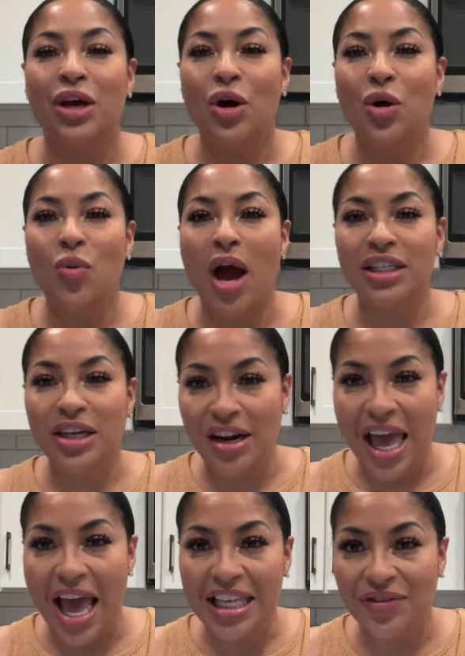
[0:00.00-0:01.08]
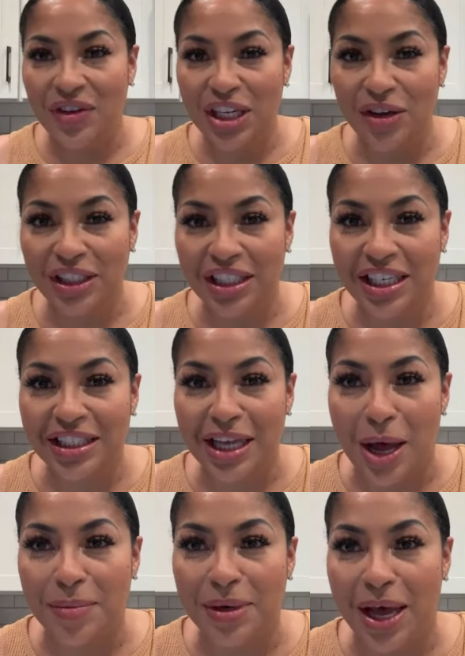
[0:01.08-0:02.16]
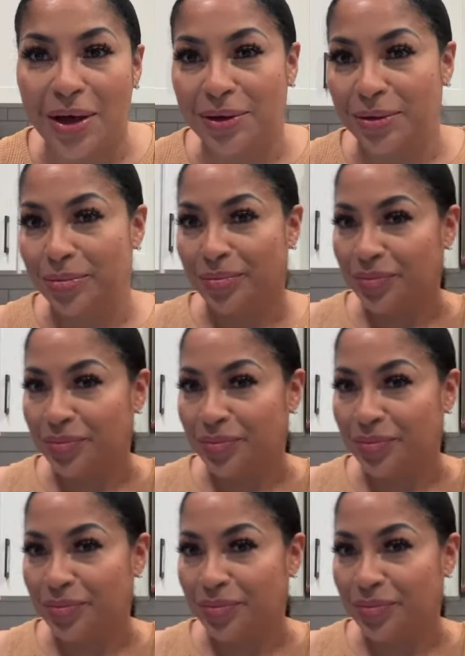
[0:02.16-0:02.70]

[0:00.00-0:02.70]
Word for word: Who watched her last video she just upload?